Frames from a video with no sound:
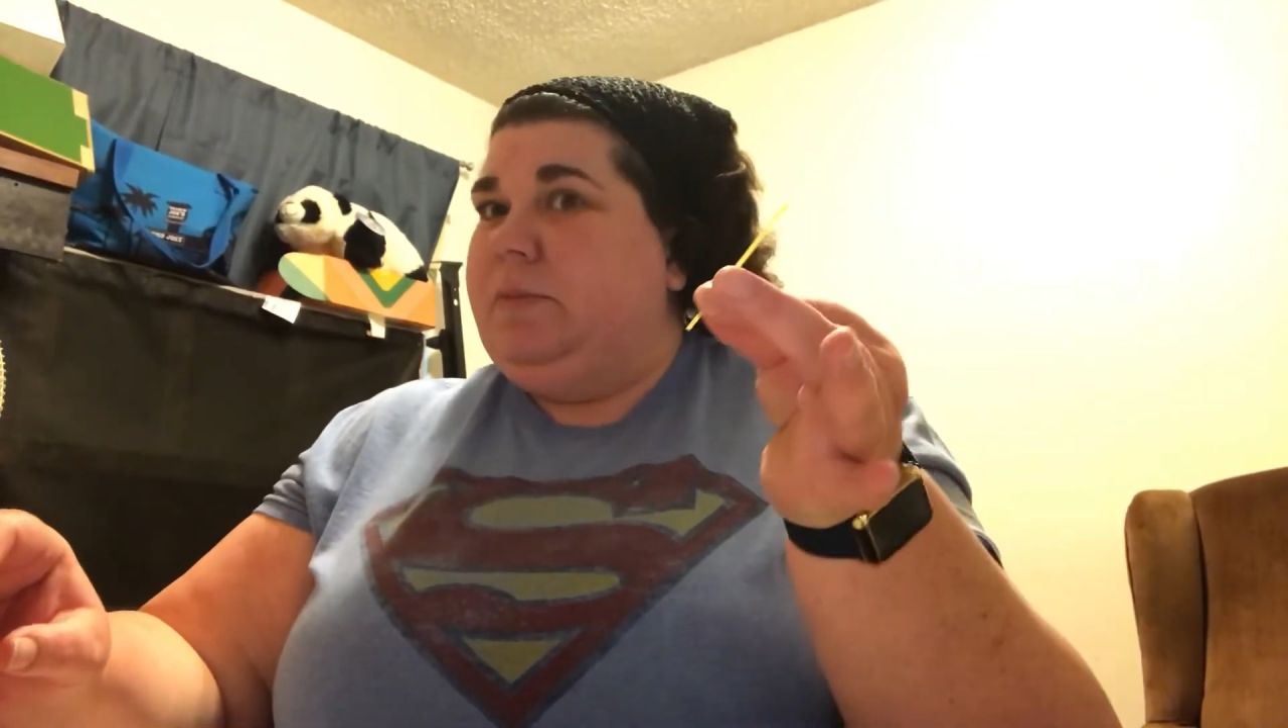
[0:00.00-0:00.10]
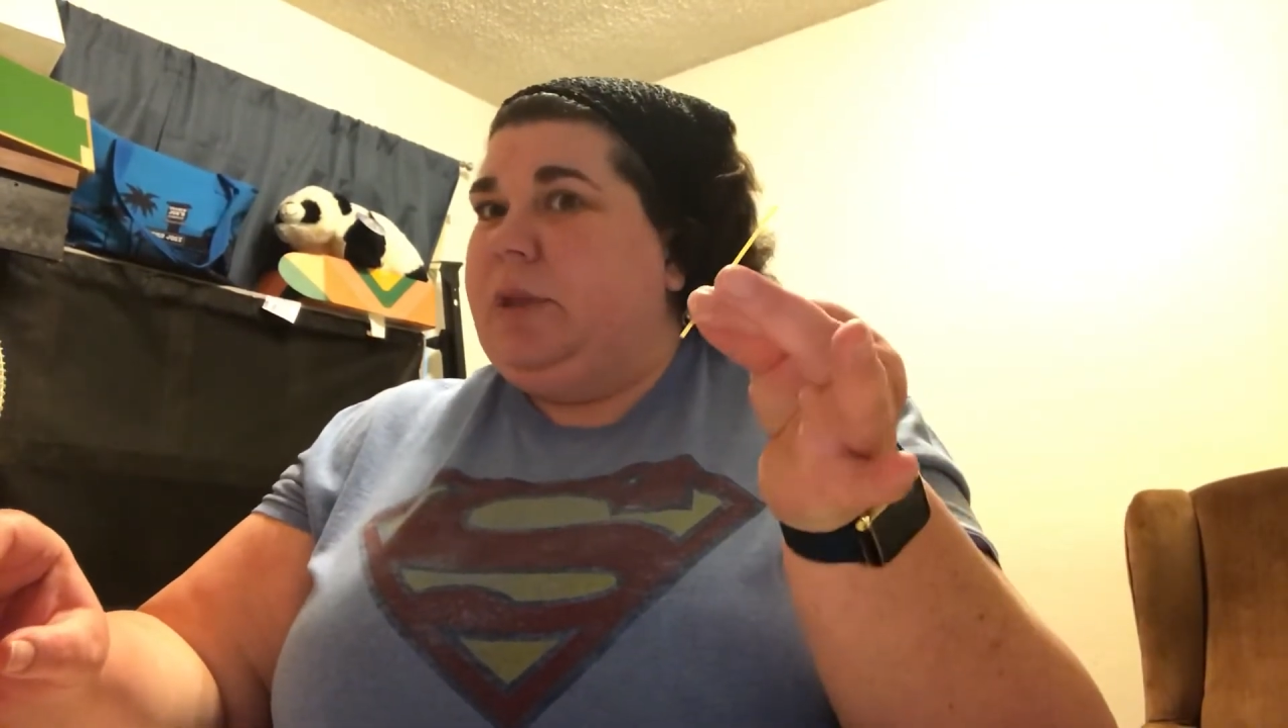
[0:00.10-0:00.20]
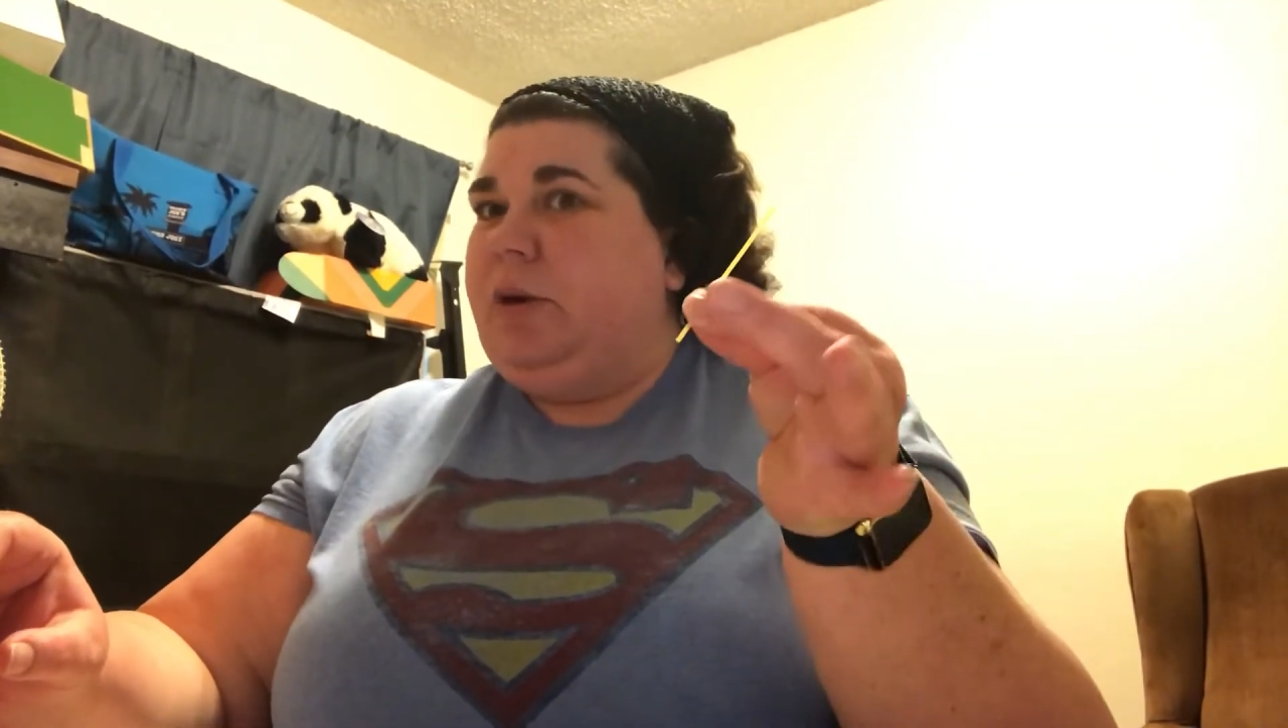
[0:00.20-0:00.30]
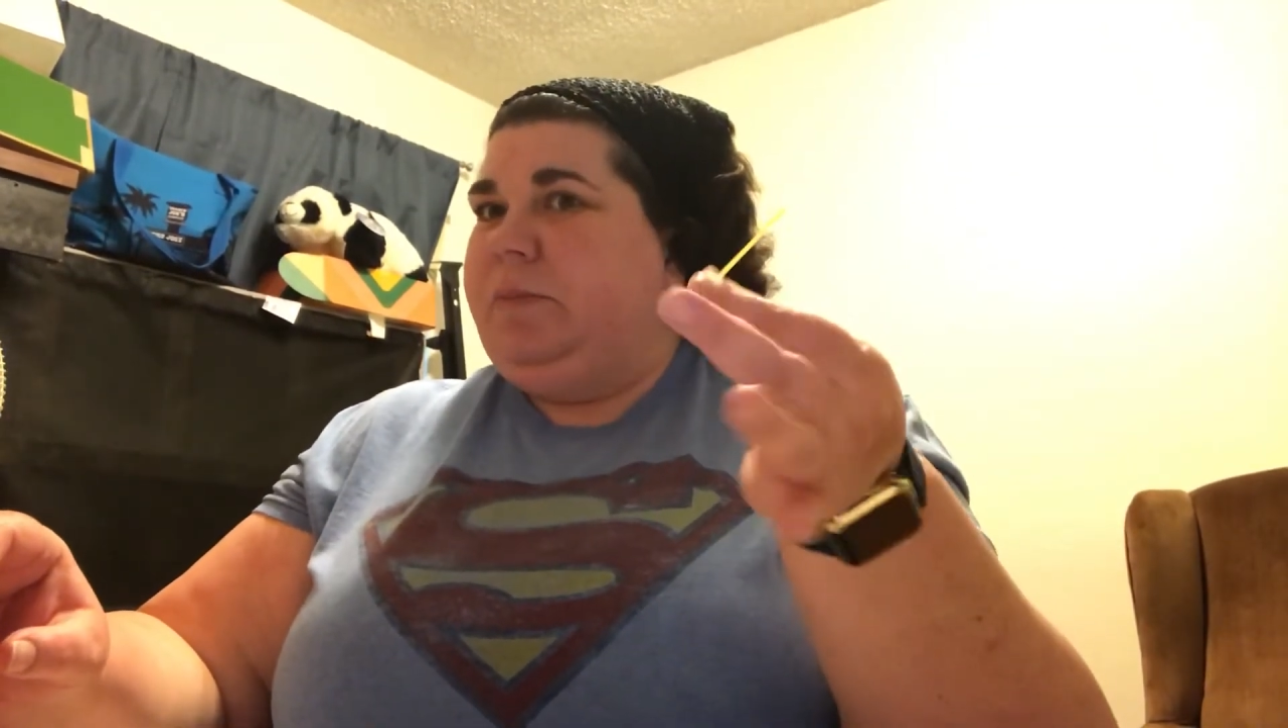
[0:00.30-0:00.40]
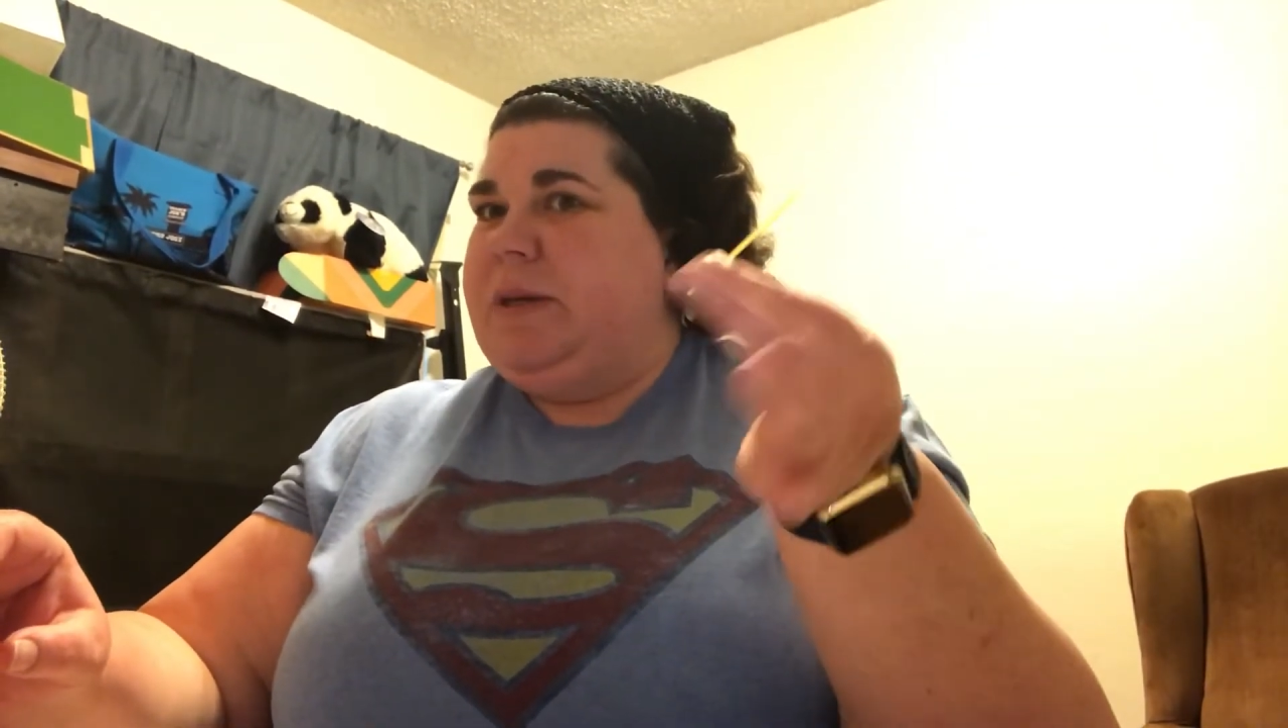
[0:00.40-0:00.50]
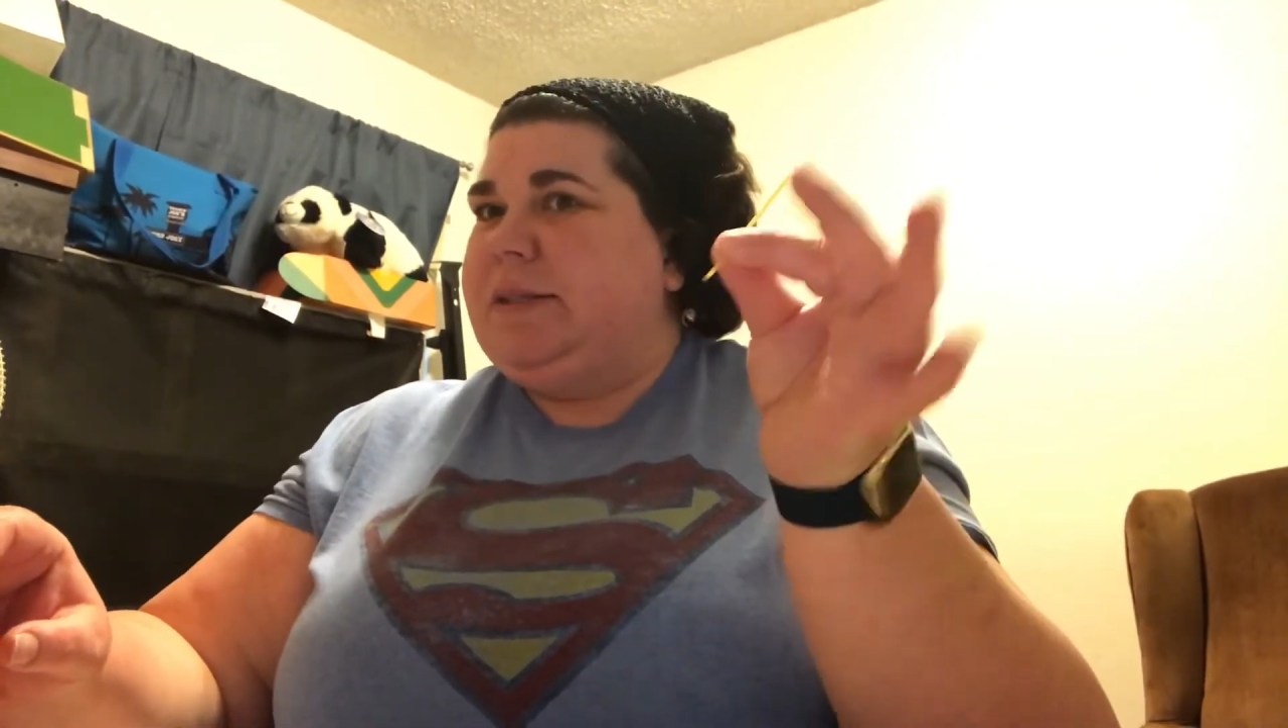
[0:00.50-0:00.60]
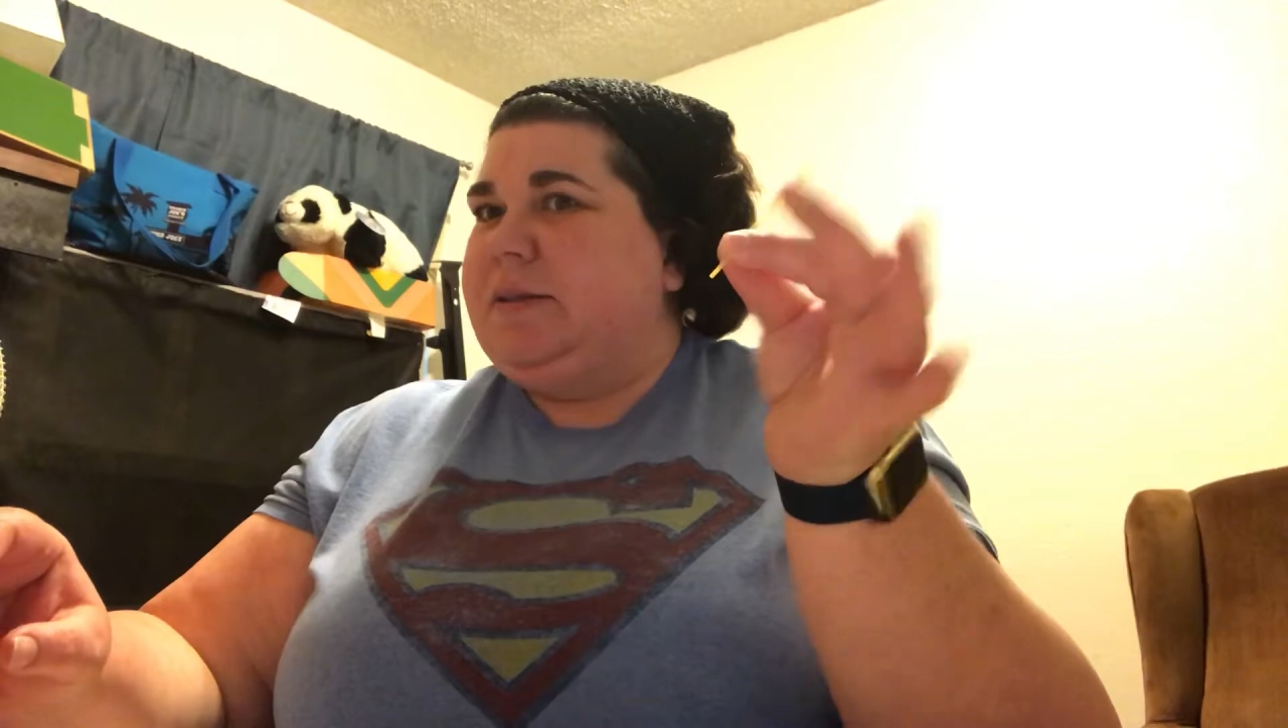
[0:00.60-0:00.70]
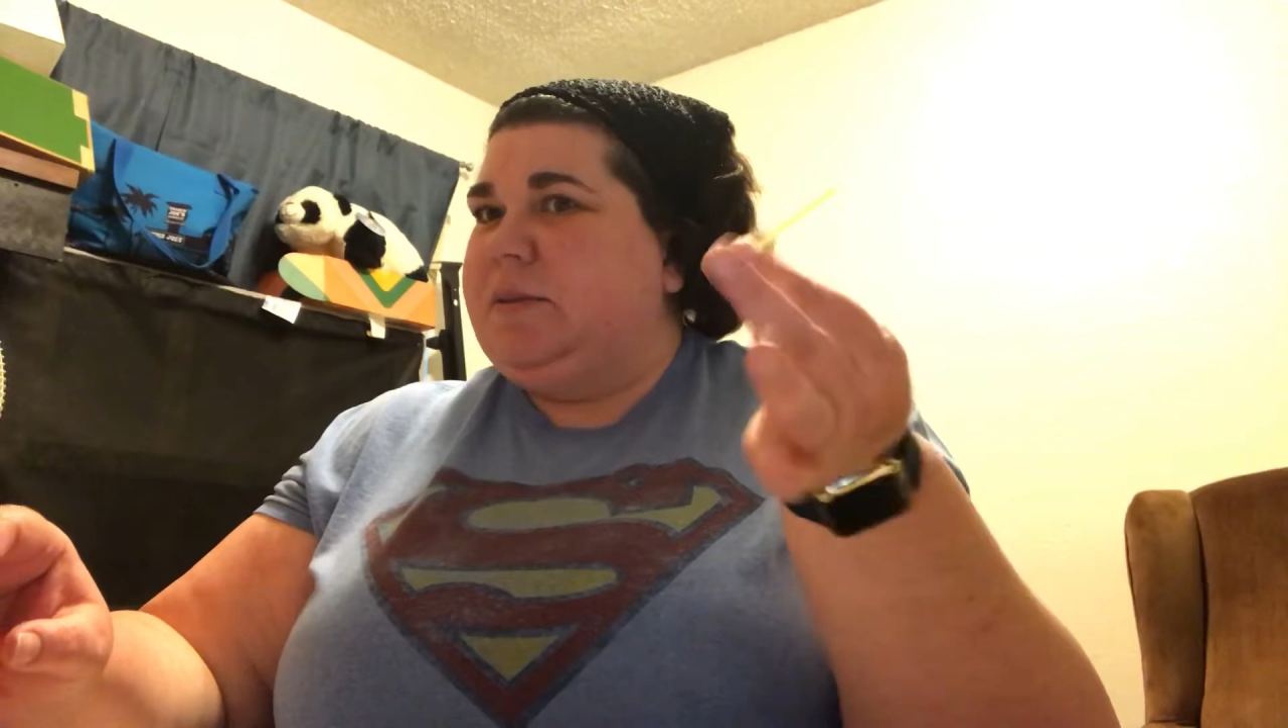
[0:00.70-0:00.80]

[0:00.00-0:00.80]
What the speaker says: little pieces